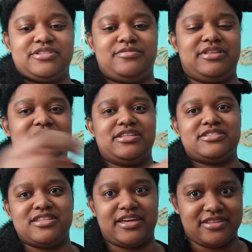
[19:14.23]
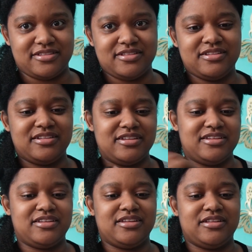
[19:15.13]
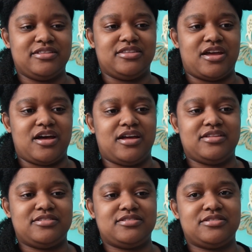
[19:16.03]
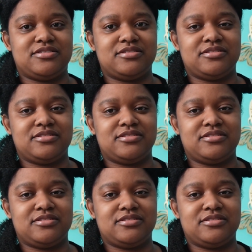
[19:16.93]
something that's like not,